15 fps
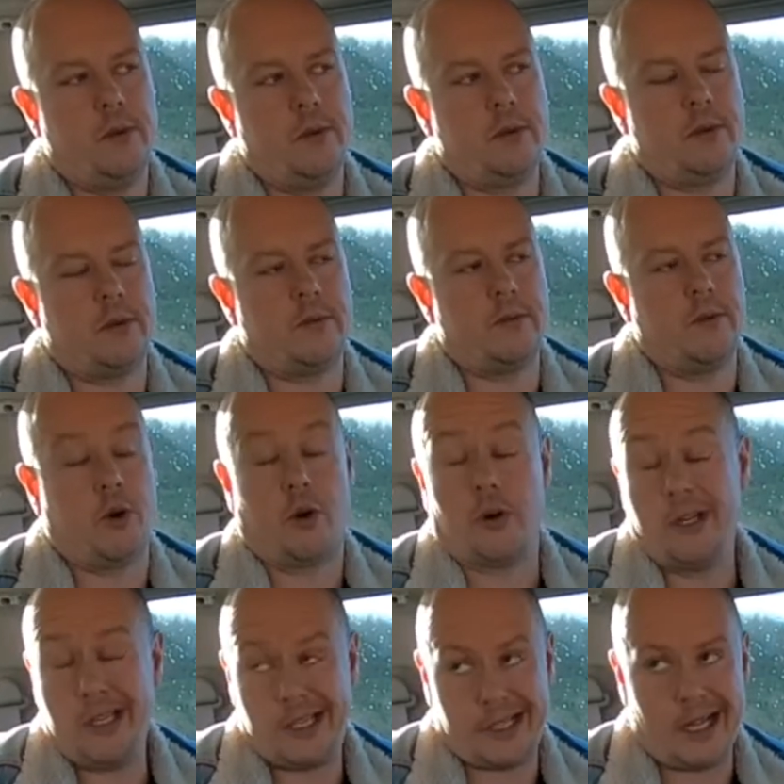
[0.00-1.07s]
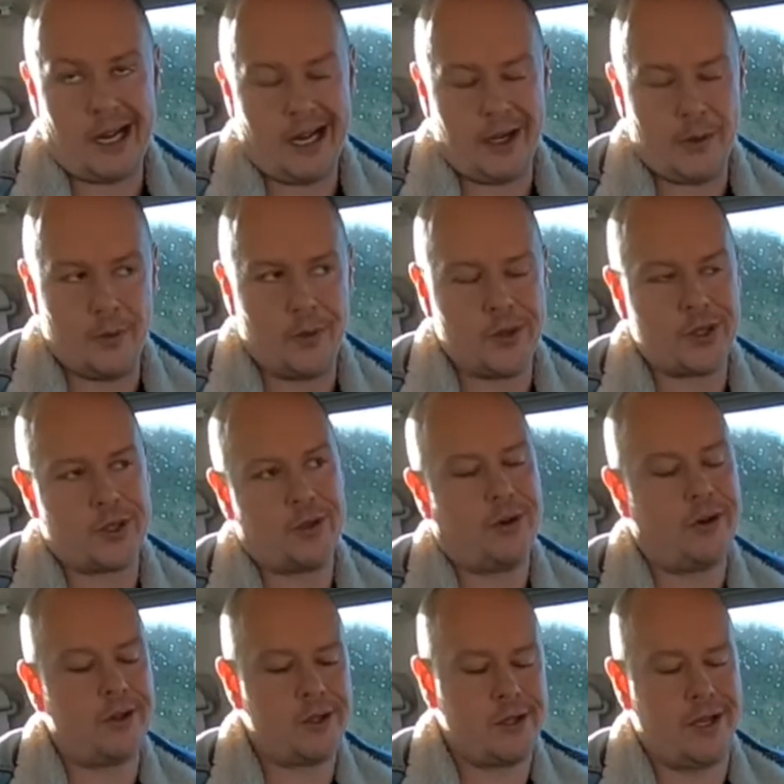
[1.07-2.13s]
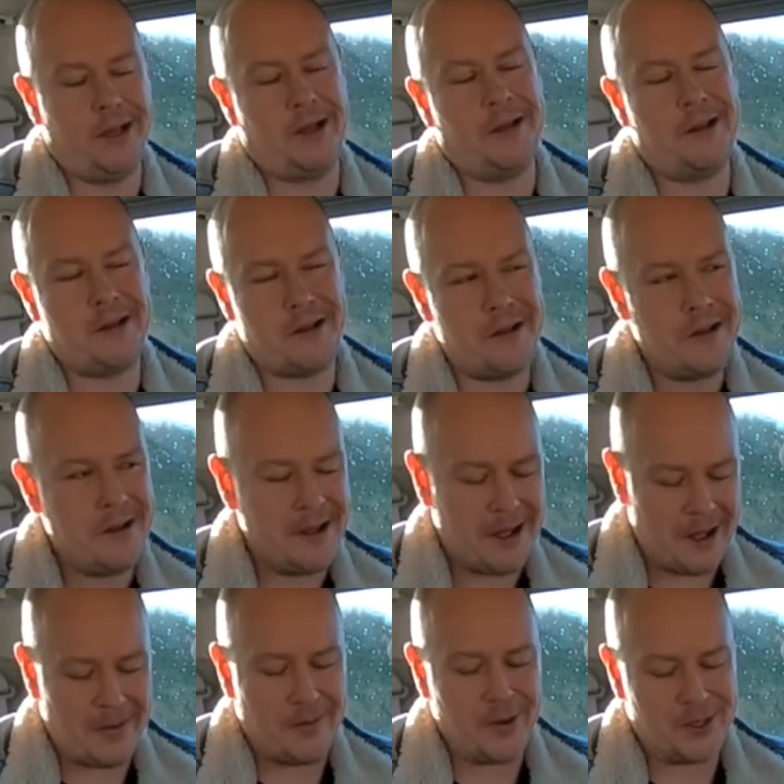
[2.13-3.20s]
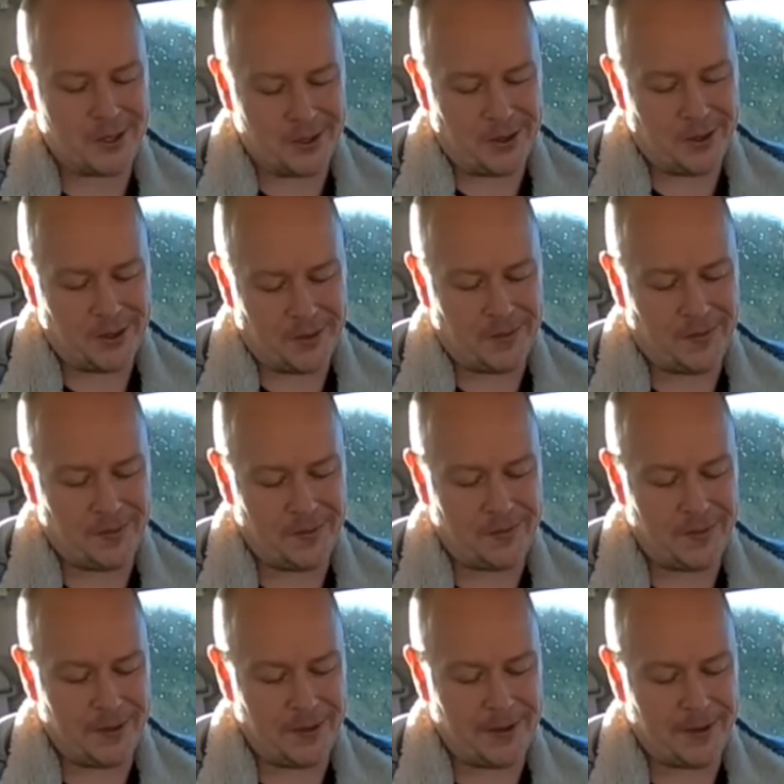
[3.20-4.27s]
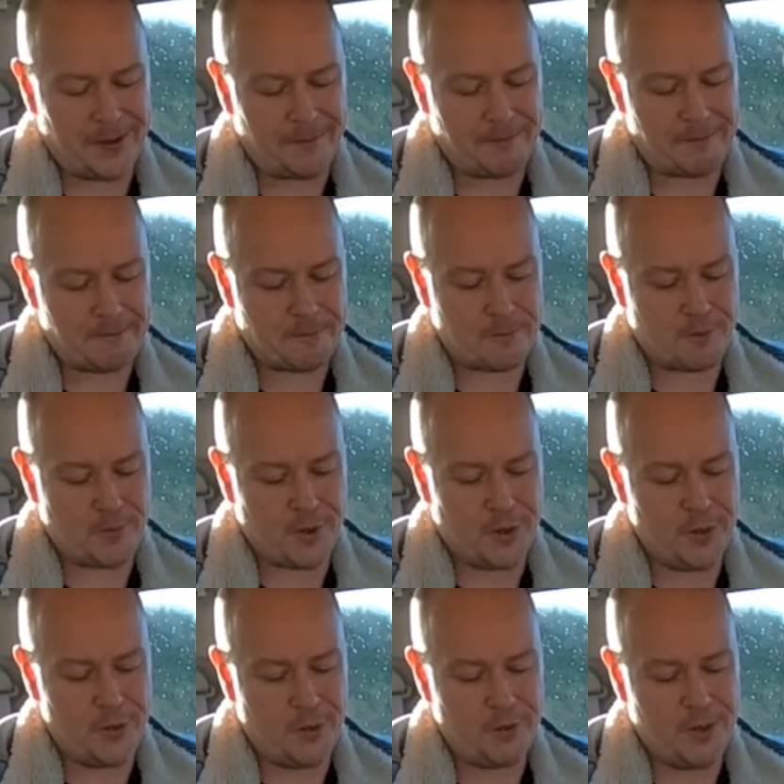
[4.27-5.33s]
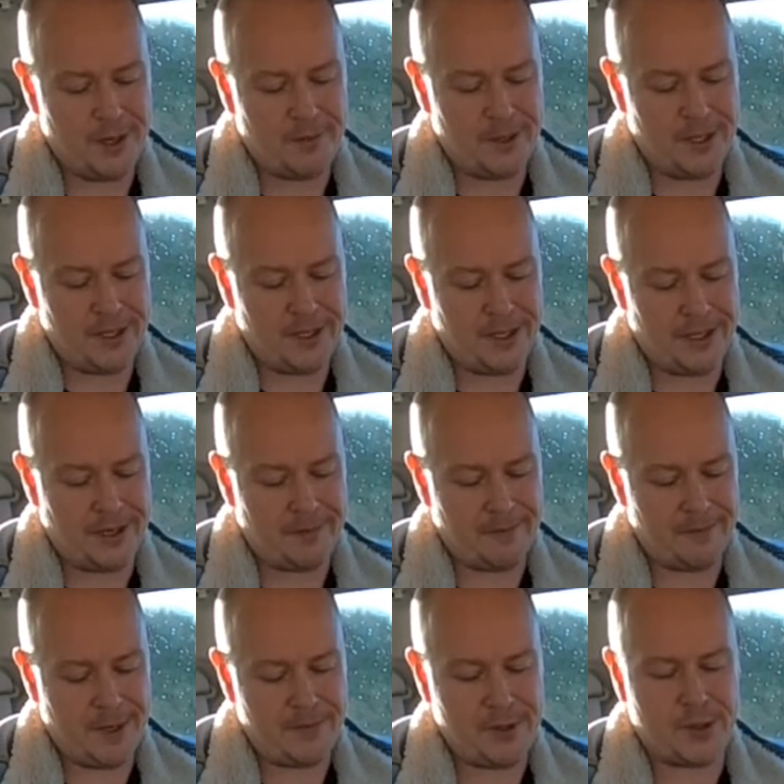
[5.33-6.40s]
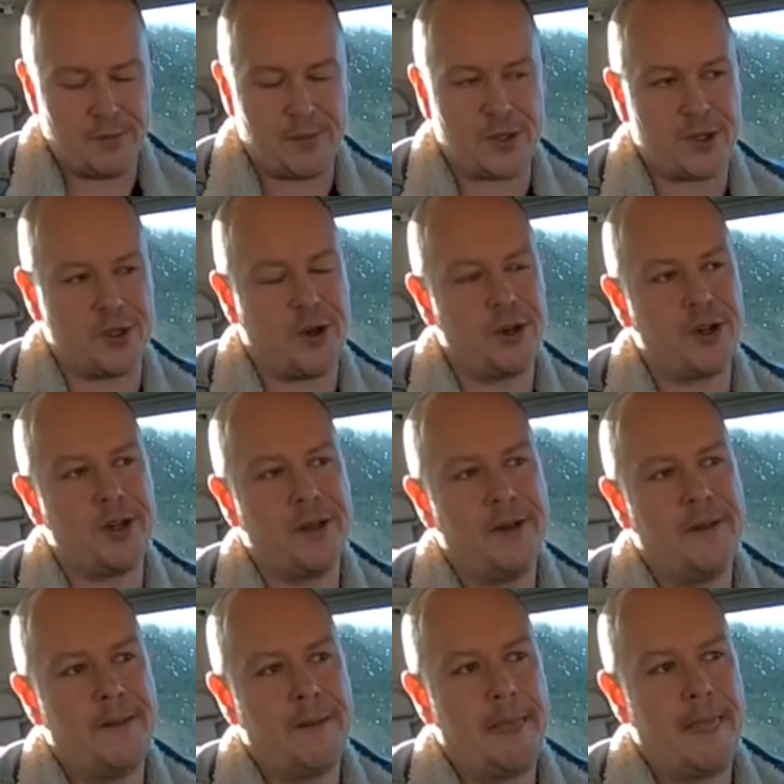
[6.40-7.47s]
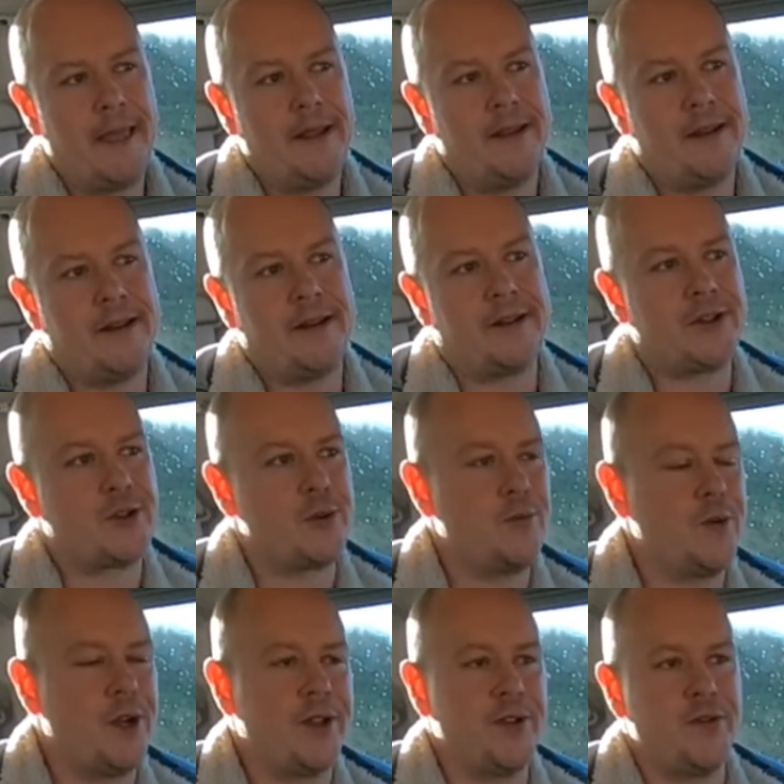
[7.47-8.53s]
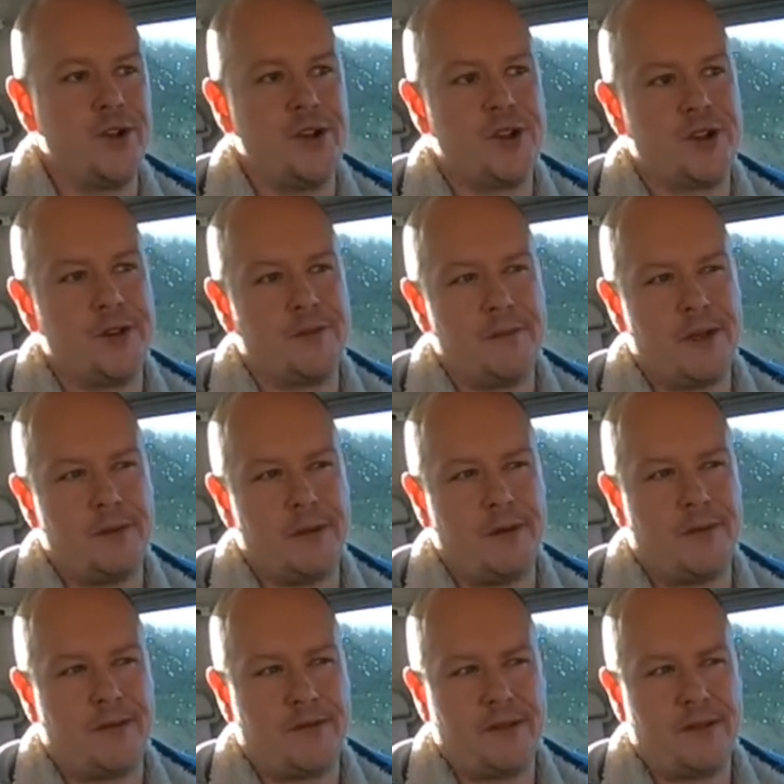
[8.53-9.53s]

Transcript: or at least I will start I will start off with you know, maybe some stock. It's somewhere in the region of maybe